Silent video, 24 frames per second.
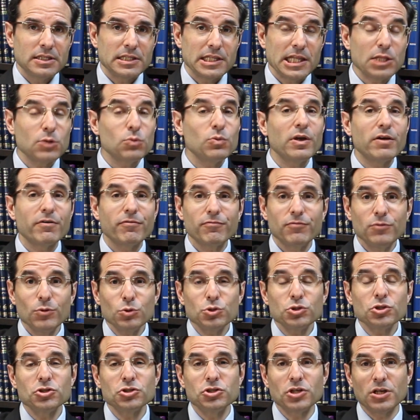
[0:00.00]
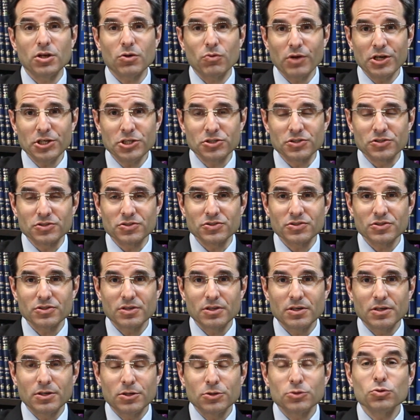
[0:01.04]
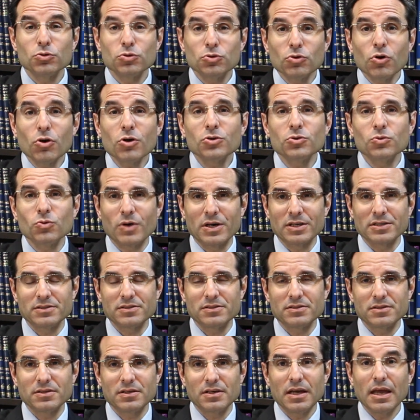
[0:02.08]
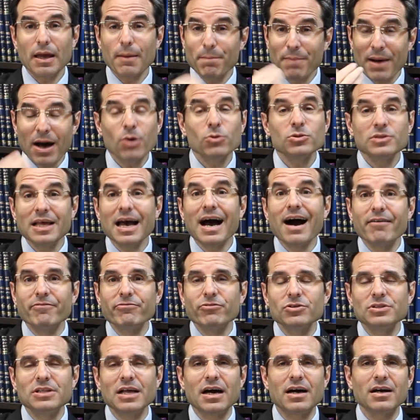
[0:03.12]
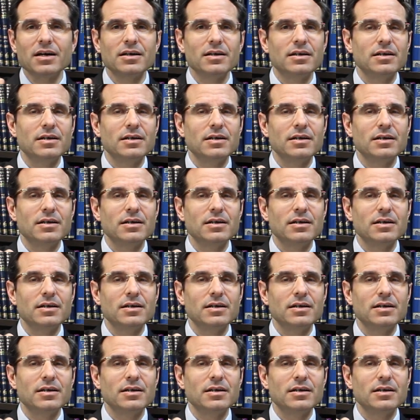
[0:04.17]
that we have future generations to talk to us about the avodah.